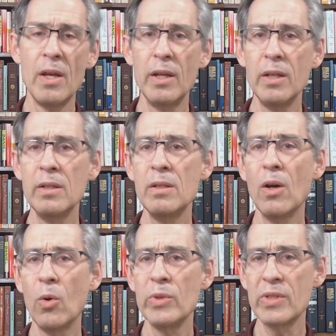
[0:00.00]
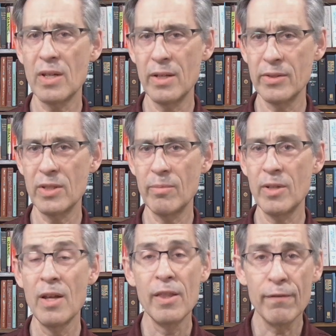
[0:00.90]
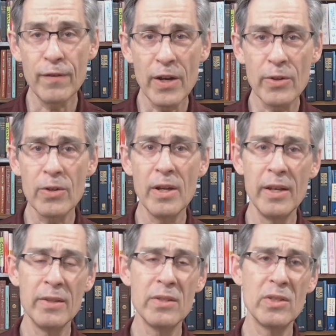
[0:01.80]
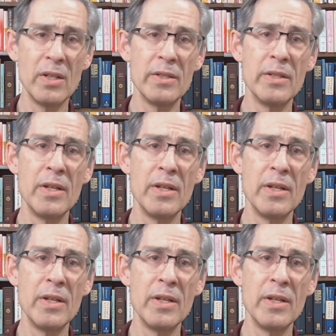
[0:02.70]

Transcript: In Owen's concept, the Father and the Son